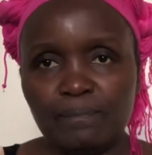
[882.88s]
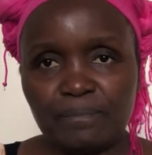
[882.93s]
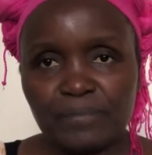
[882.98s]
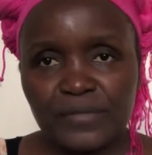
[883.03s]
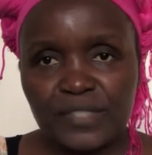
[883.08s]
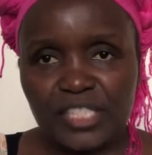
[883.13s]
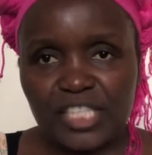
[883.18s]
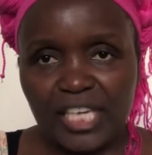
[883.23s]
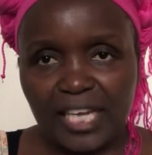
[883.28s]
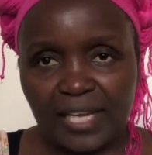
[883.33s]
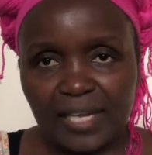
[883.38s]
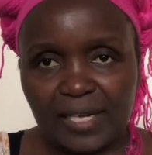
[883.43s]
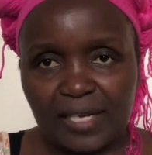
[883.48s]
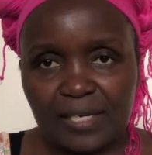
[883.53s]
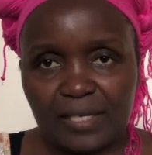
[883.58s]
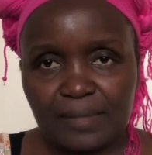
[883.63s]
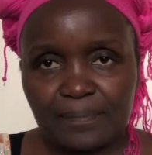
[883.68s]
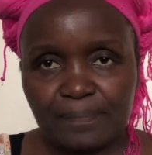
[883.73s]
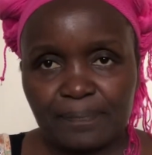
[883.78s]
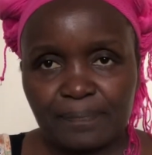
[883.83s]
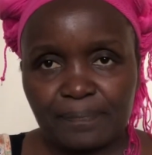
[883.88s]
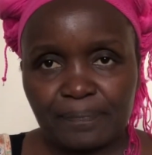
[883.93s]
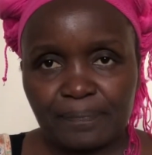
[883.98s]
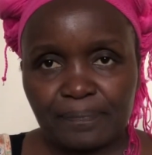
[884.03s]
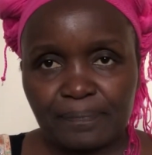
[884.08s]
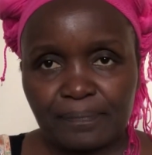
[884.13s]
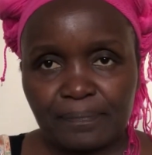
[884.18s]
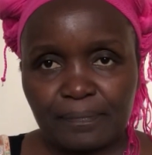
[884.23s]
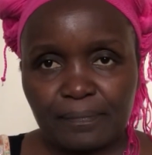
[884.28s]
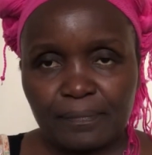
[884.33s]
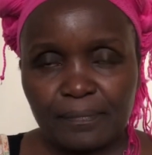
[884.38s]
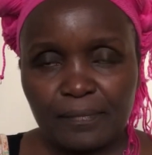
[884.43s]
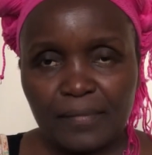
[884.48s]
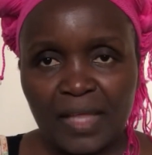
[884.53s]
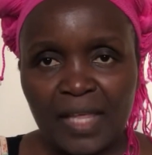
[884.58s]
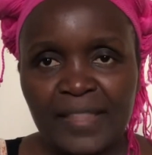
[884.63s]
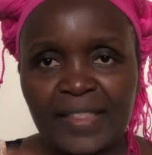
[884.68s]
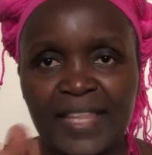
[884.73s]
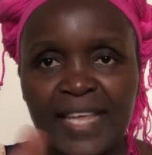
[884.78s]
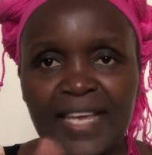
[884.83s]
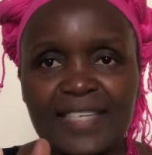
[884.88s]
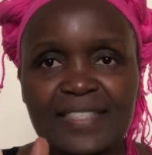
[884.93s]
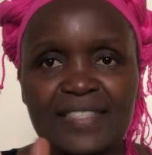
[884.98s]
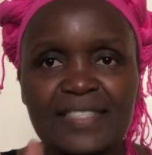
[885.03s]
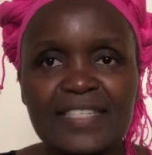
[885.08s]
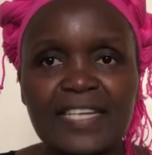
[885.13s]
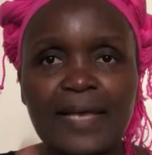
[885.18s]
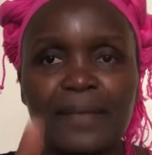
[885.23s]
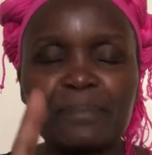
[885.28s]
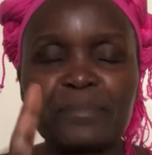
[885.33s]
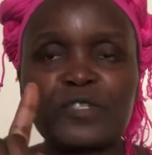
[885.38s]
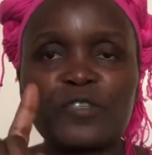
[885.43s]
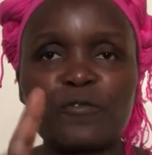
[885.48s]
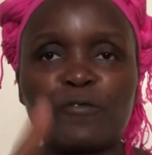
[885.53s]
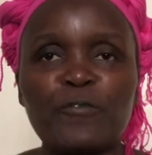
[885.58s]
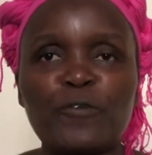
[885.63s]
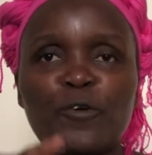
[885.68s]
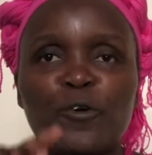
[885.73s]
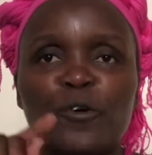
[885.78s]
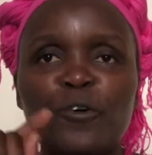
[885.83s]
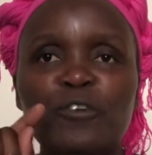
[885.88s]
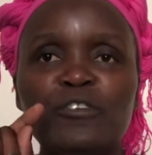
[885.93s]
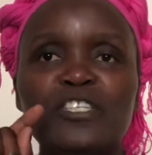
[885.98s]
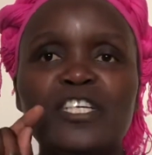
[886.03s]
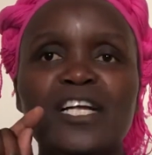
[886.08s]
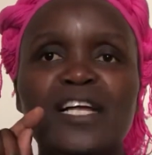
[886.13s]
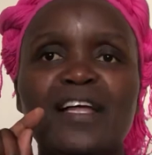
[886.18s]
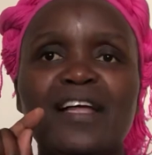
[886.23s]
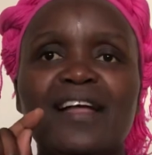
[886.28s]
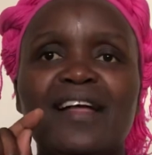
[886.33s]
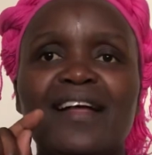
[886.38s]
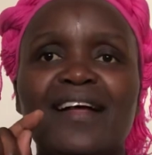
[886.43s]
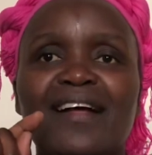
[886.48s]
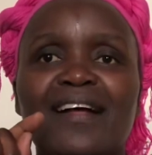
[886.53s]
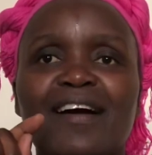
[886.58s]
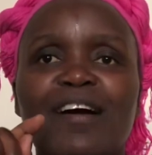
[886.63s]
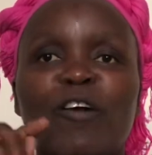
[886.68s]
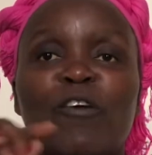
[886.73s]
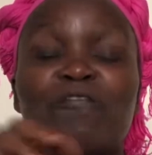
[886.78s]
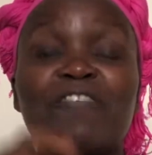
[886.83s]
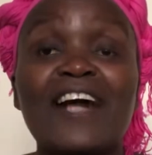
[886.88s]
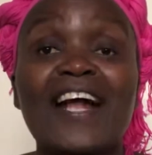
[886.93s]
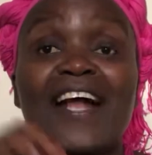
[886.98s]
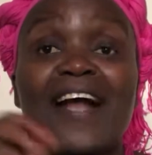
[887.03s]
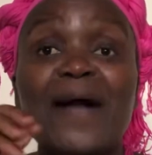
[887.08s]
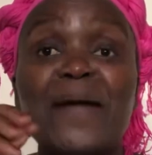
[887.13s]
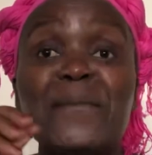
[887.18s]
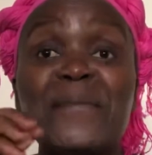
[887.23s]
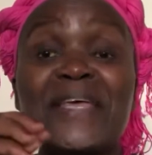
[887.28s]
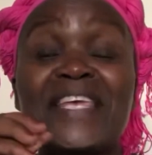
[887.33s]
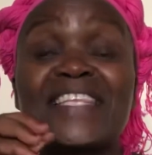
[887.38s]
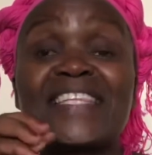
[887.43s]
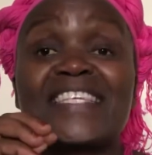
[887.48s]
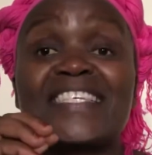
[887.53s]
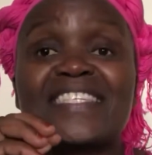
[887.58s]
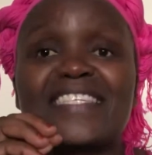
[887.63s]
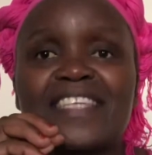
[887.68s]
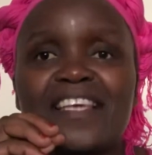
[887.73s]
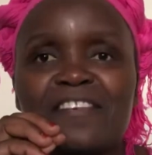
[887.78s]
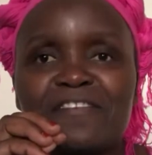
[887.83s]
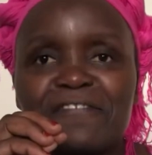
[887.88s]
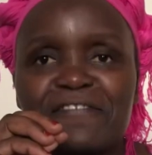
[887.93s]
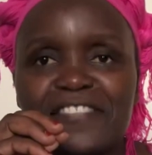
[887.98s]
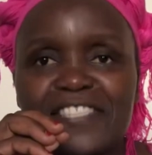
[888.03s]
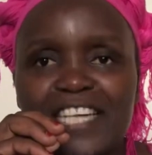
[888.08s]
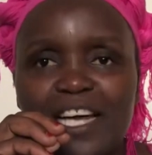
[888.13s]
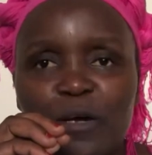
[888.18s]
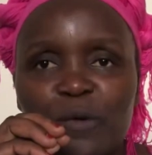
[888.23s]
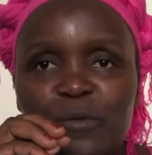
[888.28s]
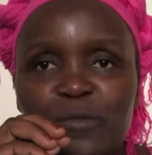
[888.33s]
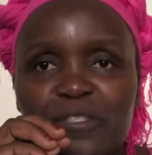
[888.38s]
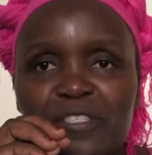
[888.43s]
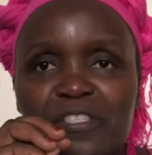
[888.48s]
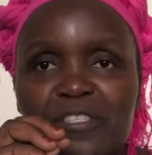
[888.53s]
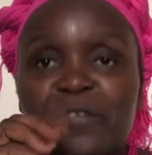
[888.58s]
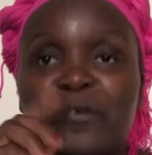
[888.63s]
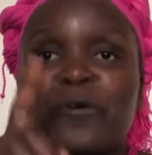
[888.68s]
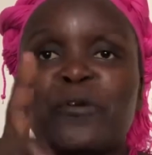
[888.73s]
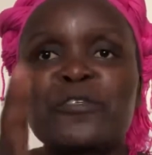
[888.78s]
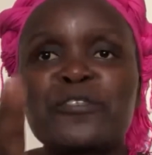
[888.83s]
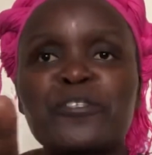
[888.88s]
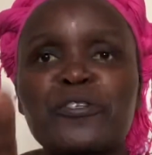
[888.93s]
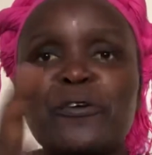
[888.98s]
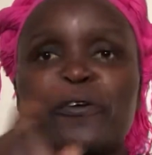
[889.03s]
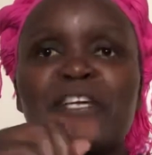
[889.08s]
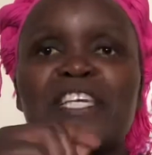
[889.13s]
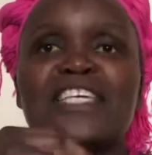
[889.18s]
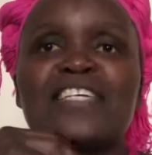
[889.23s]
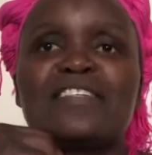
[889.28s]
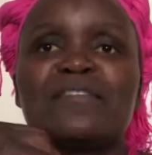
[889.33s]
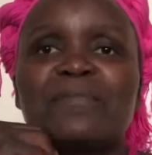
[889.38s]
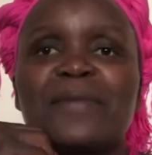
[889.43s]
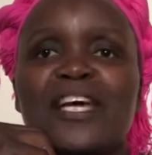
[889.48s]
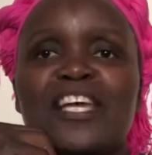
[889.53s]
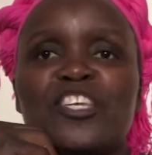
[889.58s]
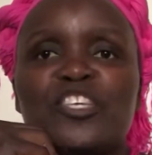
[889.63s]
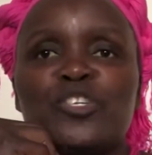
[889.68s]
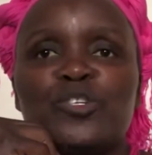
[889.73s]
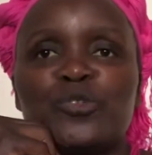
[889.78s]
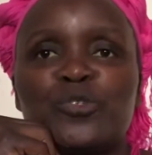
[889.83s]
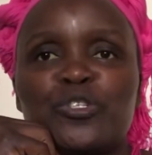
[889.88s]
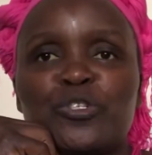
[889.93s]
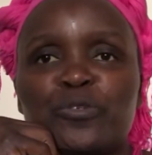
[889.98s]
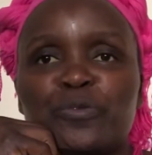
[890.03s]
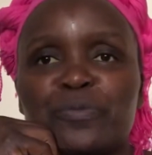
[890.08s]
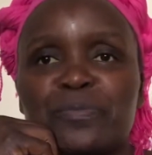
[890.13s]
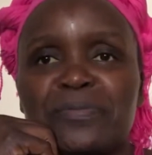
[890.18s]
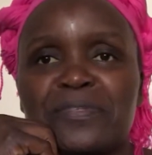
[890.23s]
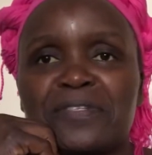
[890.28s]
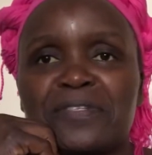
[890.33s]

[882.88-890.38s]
Check. There are steps for overcoming the self-doubt, also in my YouTube.